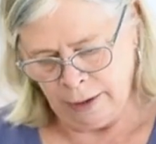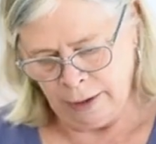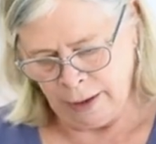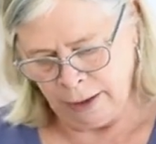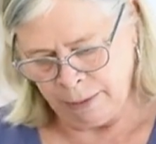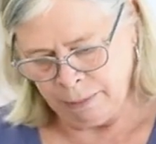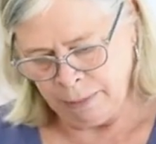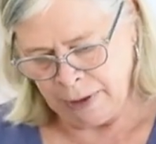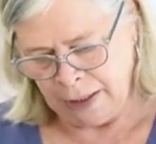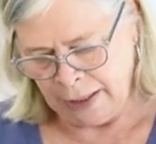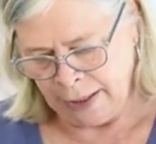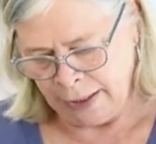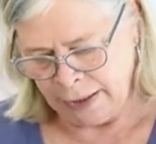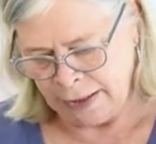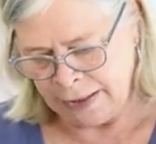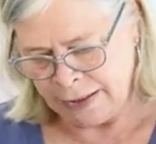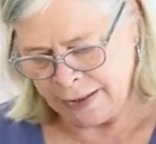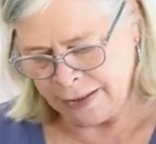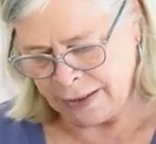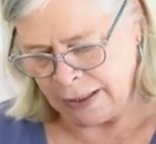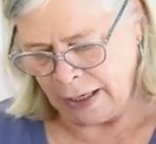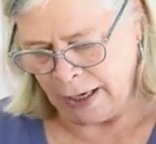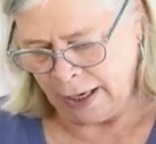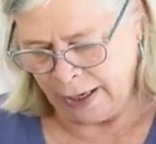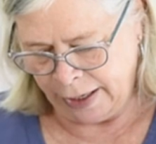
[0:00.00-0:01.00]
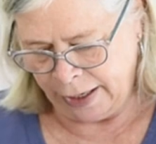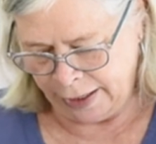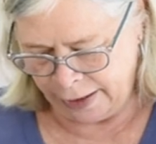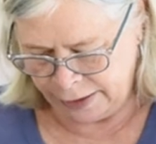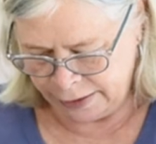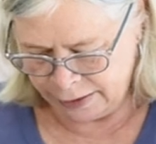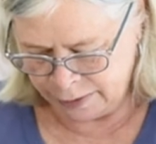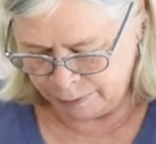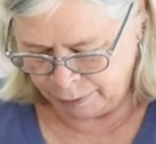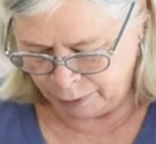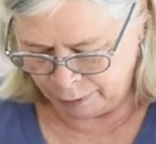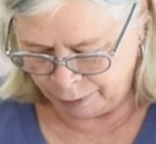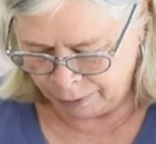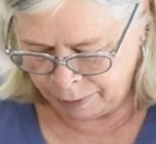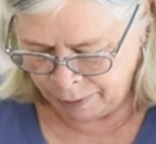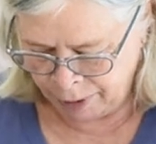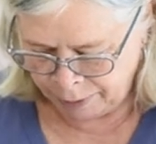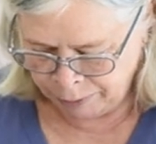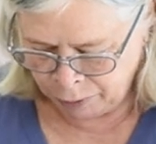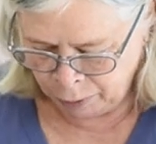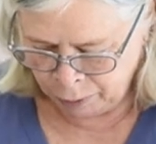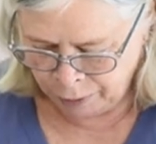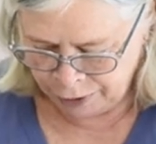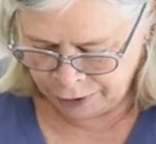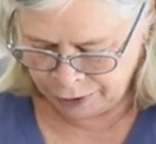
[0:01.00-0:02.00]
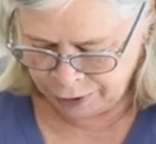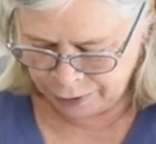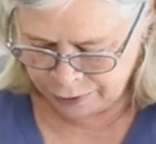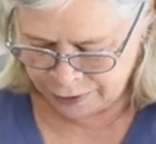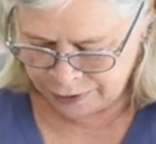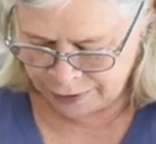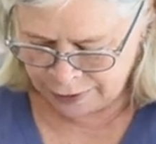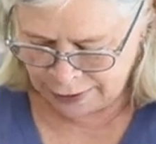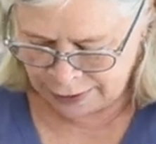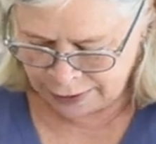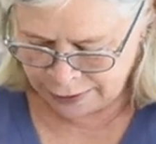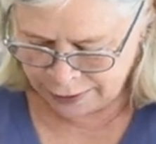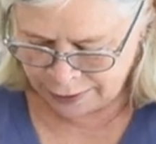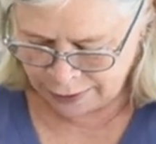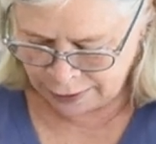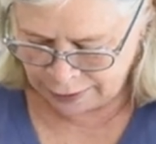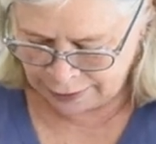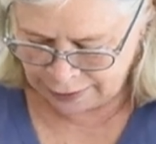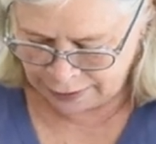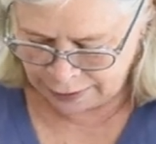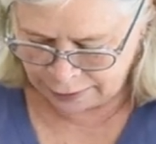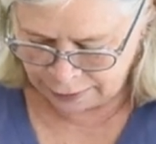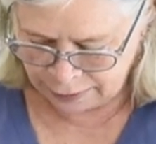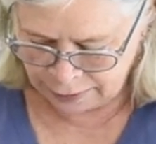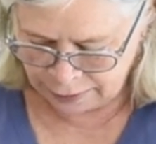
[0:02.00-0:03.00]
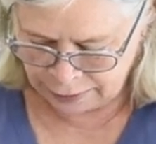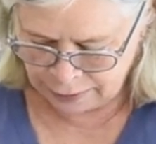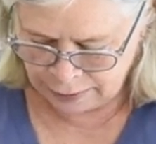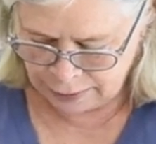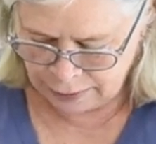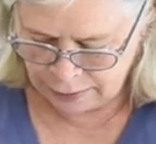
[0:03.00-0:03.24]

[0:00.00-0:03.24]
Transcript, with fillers: can be any size, but remember when you're stenciling,